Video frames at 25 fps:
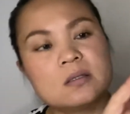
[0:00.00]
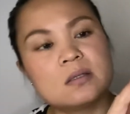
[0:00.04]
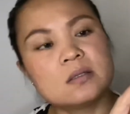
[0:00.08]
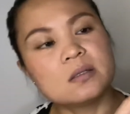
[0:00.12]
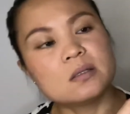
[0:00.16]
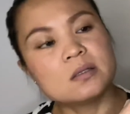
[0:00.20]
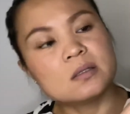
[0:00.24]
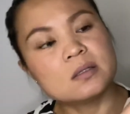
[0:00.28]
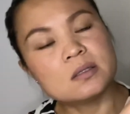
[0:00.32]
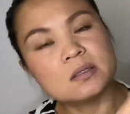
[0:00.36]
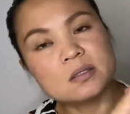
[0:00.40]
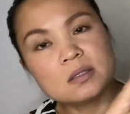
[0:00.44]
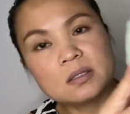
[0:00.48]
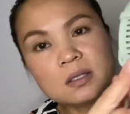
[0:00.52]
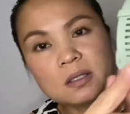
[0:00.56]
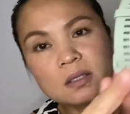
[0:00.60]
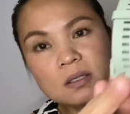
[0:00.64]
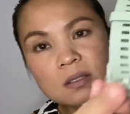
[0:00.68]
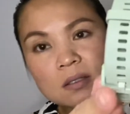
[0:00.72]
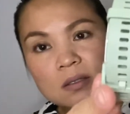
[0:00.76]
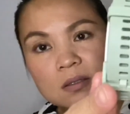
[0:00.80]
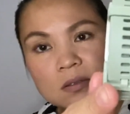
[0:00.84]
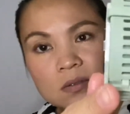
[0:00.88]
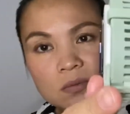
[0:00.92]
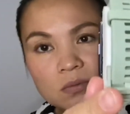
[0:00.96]
It's like
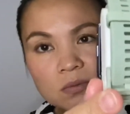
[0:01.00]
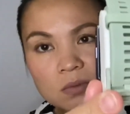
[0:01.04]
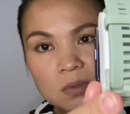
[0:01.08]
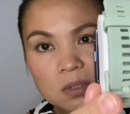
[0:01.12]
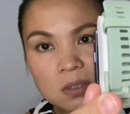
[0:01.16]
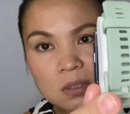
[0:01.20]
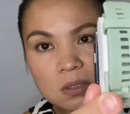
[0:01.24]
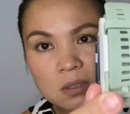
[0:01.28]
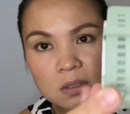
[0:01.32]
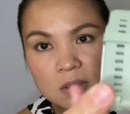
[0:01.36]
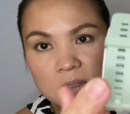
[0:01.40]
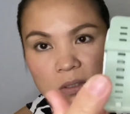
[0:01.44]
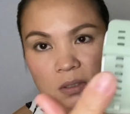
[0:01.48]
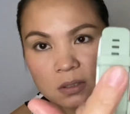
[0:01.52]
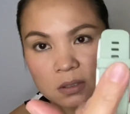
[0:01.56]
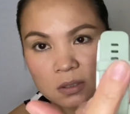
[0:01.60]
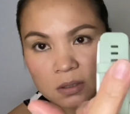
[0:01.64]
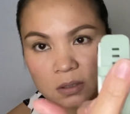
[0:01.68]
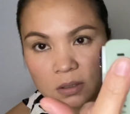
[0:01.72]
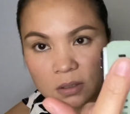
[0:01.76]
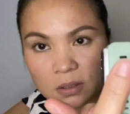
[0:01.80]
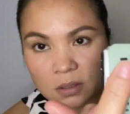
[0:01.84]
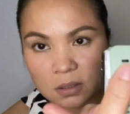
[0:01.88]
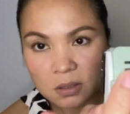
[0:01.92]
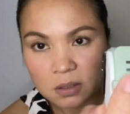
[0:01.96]
this one,
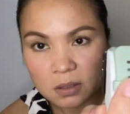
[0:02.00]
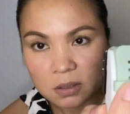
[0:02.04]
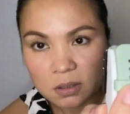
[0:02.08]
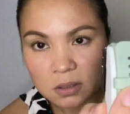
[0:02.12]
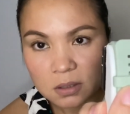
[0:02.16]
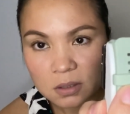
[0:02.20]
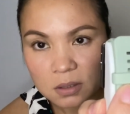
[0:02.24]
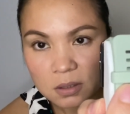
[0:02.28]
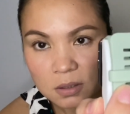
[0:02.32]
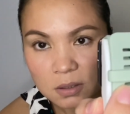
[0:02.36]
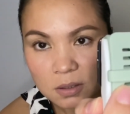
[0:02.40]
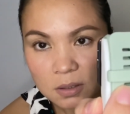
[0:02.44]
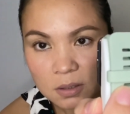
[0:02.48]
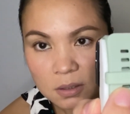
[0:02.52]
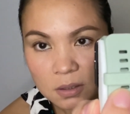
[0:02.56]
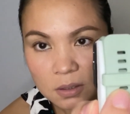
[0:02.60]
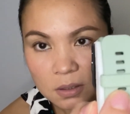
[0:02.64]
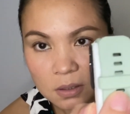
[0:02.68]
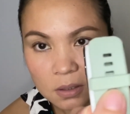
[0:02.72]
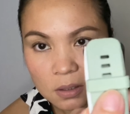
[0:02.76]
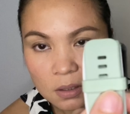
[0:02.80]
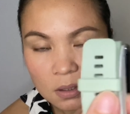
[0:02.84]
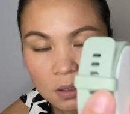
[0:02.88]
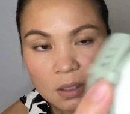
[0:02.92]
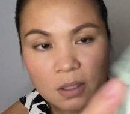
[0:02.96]
and
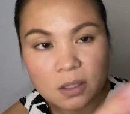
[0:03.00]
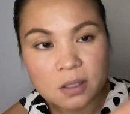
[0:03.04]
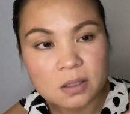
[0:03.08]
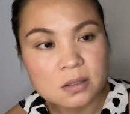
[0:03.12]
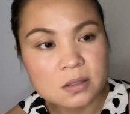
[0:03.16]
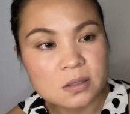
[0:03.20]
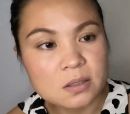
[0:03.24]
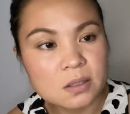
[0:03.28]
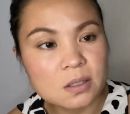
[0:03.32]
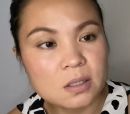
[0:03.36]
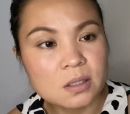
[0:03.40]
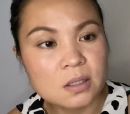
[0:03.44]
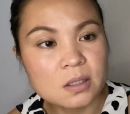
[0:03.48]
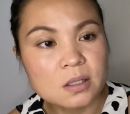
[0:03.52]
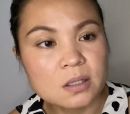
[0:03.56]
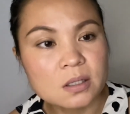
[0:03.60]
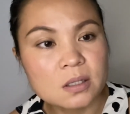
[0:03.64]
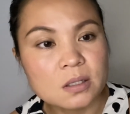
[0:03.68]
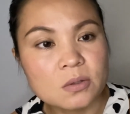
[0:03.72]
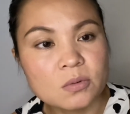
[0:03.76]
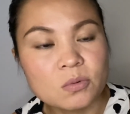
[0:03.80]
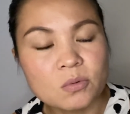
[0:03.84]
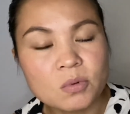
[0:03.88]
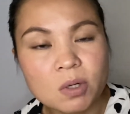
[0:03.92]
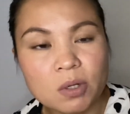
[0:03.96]
it has a
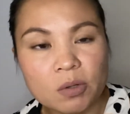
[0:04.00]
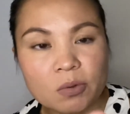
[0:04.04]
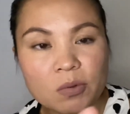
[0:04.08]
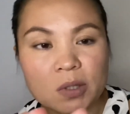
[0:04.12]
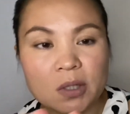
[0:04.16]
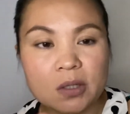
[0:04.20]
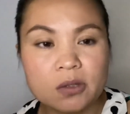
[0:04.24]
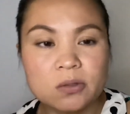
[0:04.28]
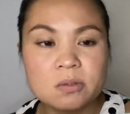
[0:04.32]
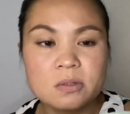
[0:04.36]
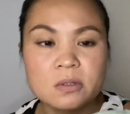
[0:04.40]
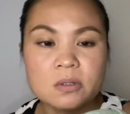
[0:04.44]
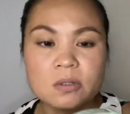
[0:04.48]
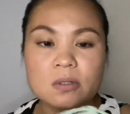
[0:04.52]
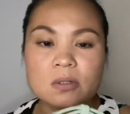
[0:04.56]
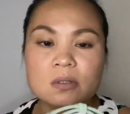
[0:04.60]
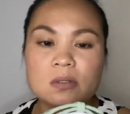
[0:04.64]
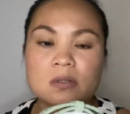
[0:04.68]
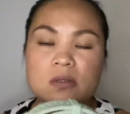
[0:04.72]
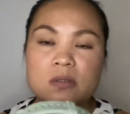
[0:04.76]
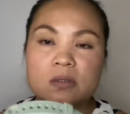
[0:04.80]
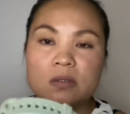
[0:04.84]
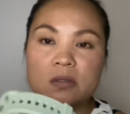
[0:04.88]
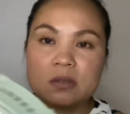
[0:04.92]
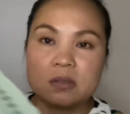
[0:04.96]
Huawei logo.
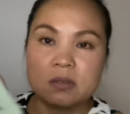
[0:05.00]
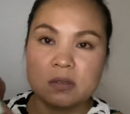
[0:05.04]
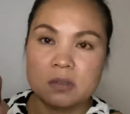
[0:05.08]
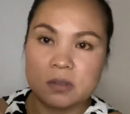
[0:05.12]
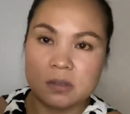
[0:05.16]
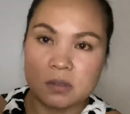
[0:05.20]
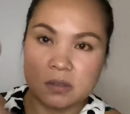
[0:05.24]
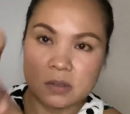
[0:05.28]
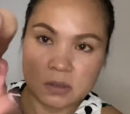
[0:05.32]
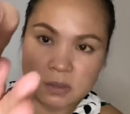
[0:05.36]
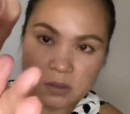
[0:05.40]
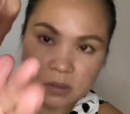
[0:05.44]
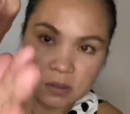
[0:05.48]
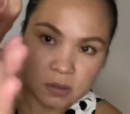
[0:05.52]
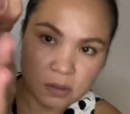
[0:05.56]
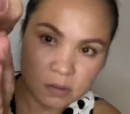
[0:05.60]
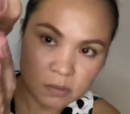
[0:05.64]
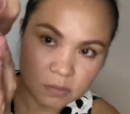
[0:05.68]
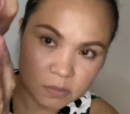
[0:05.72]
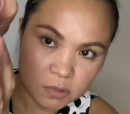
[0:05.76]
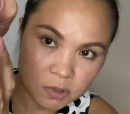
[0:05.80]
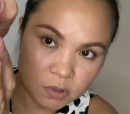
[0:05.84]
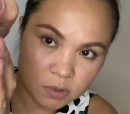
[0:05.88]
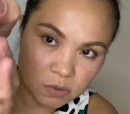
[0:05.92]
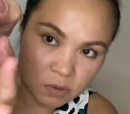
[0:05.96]

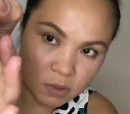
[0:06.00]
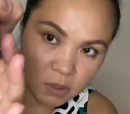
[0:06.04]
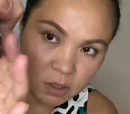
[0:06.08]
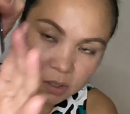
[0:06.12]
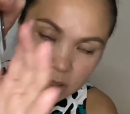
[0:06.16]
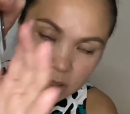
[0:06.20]
I'm sorry, you